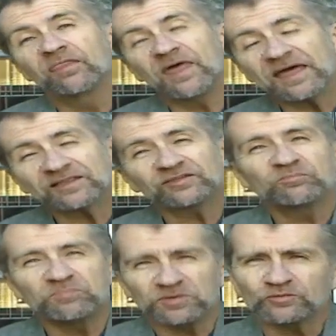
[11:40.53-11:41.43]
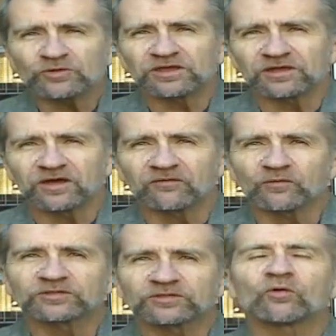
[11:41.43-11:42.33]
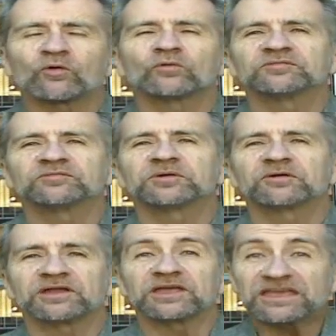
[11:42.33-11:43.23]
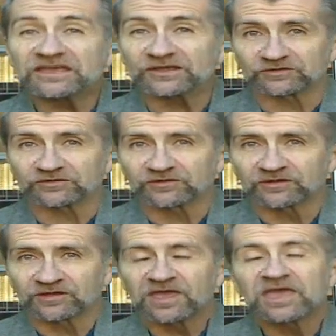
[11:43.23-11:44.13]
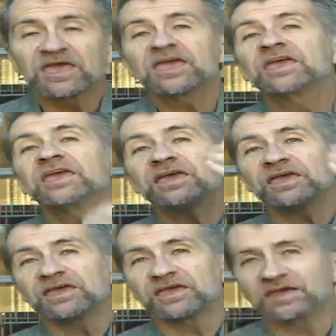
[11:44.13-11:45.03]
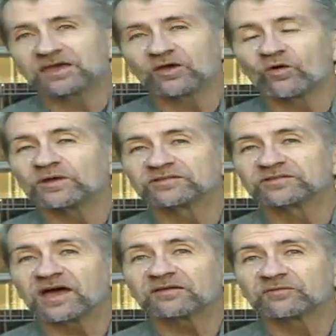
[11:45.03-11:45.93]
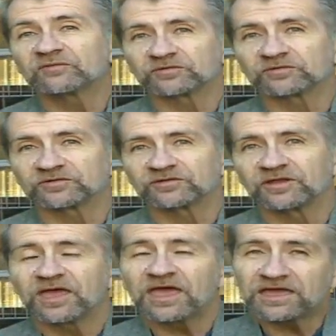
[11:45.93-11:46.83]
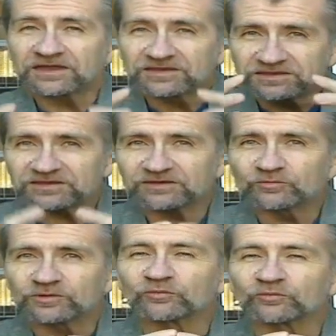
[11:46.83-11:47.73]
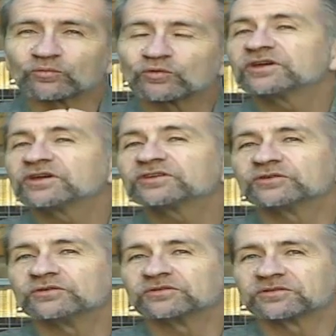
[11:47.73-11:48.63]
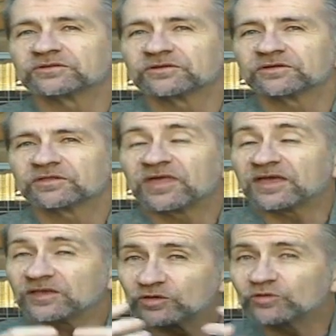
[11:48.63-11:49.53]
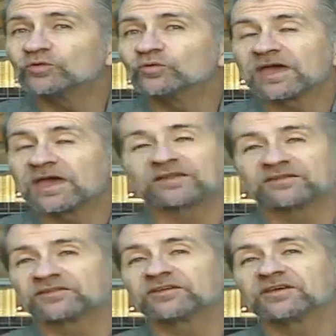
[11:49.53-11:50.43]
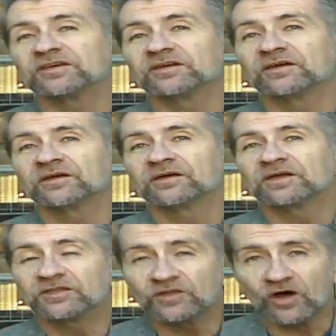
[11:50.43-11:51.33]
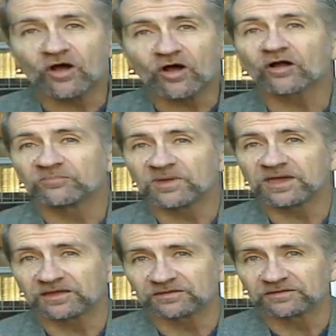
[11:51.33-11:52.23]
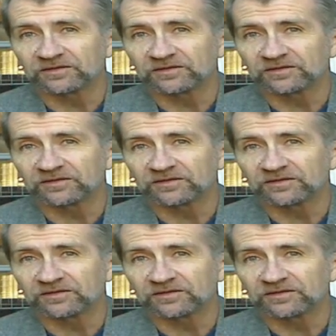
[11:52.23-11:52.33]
That's the beauty of what the Holy Spirit is. He can go inside of a person and deal with the root issues that you can't see in the heart of man.